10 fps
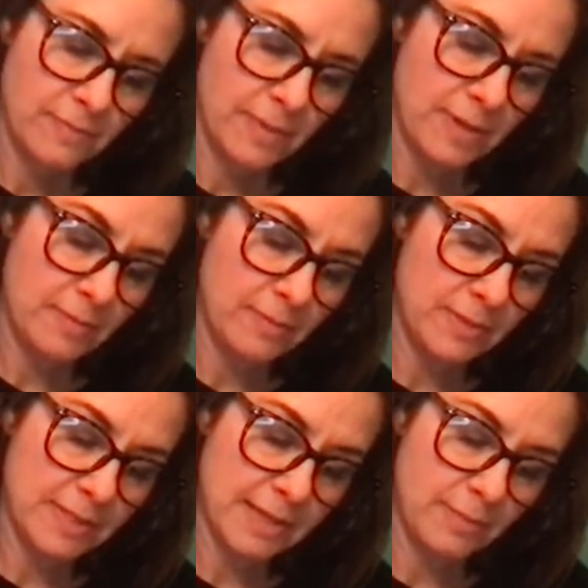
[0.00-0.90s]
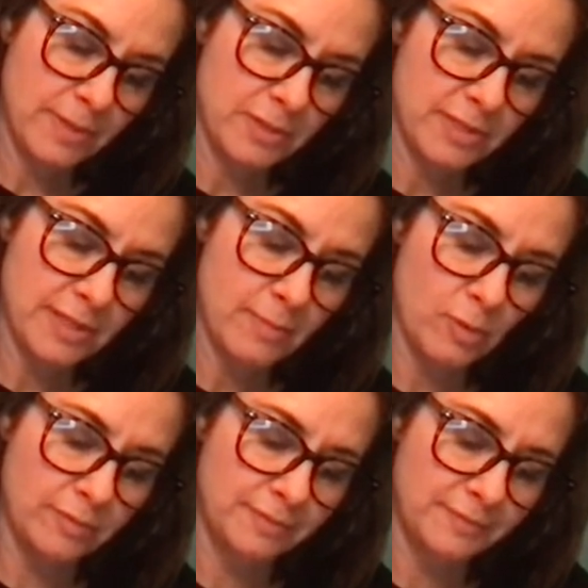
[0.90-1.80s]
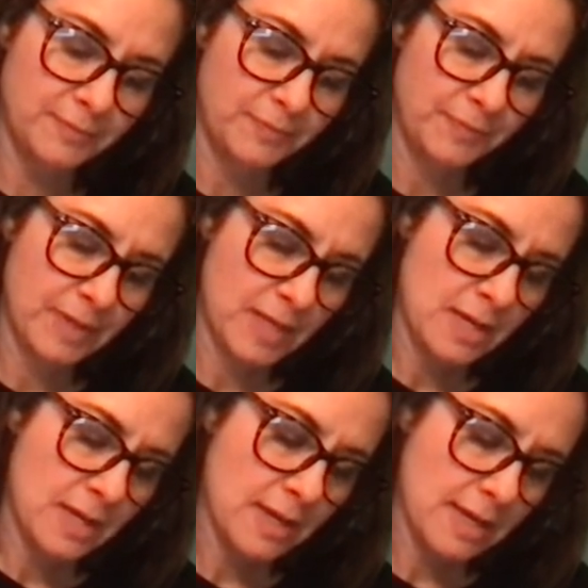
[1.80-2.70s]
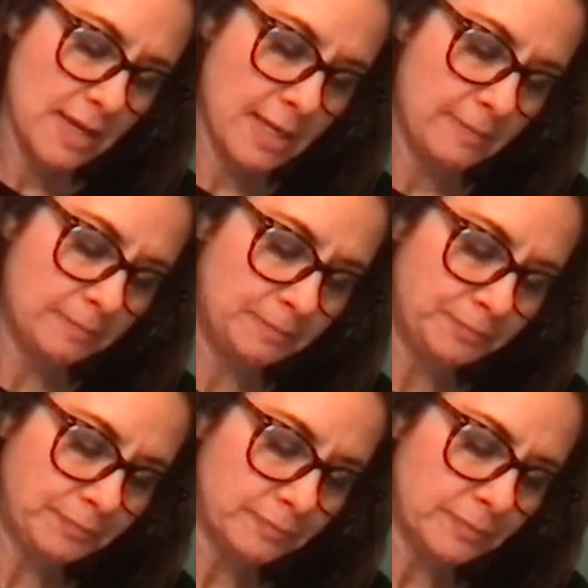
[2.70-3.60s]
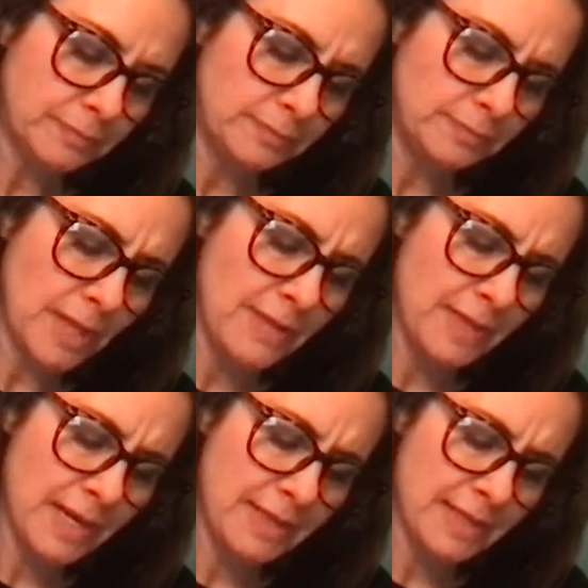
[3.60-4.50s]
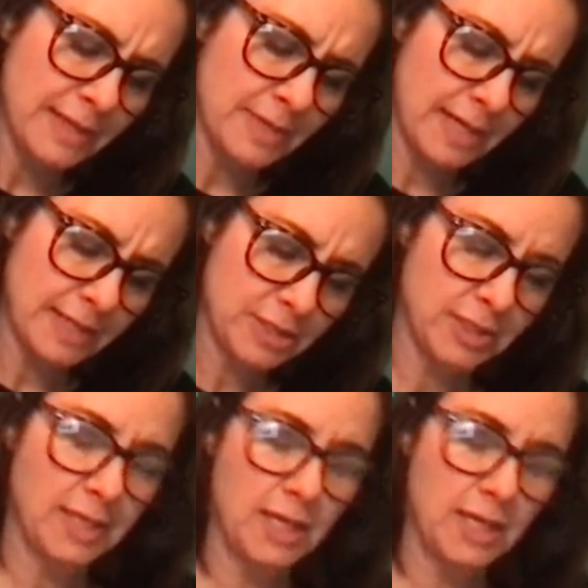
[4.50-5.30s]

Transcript: Maybe it's like beard stubble. And then I think I'm going to actually